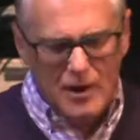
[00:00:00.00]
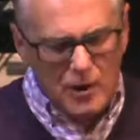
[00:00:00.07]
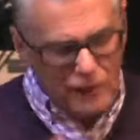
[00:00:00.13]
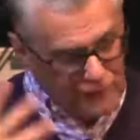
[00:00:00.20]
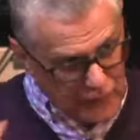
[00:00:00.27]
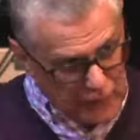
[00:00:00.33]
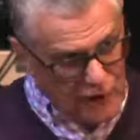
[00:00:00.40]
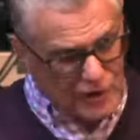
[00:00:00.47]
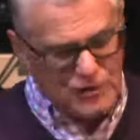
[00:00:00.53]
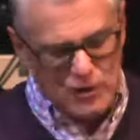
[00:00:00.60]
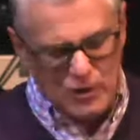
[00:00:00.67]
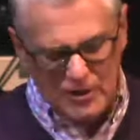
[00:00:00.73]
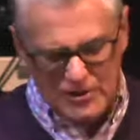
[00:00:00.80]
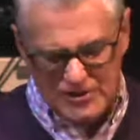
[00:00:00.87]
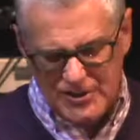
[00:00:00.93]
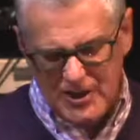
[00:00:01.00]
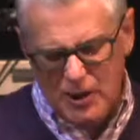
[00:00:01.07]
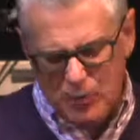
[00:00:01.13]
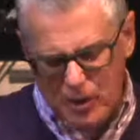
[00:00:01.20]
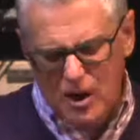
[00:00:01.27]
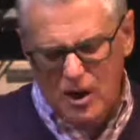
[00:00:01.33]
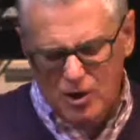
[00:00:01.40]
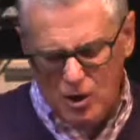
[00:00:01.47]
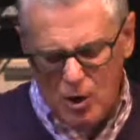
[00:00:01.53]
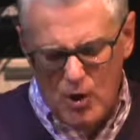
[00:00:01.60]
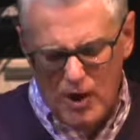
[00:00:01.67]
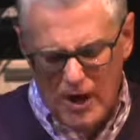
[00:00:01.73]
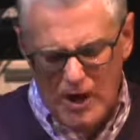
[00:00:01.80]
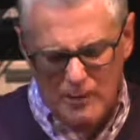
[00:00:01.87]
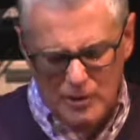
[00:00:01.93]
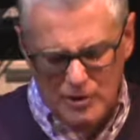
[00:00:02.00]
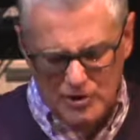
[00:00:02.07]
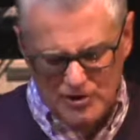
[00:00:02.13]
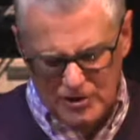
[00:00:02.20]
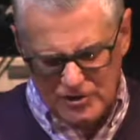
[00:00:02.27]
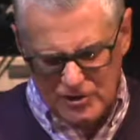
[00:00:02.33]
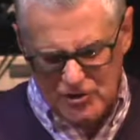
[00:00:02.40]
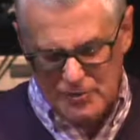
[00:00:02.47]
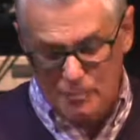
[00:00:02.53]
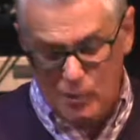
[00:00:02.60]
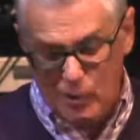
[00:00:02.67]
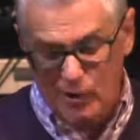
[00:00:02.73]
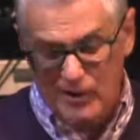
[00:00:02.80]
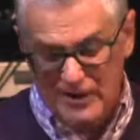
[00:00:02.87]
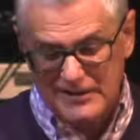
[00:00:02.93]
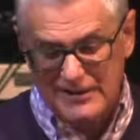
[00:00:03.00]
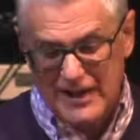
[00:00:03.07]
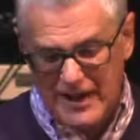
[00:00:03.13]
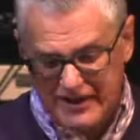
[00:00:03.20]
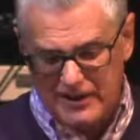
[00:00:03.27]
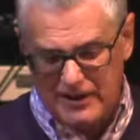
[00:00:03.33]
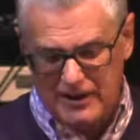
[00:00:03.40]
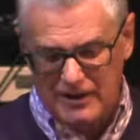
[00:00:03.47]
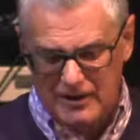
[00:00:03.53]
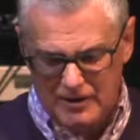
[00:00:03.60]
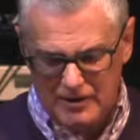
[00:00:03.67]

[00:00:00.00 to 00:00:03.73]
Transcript: First, you can say, well, cohabitors are just more unlucky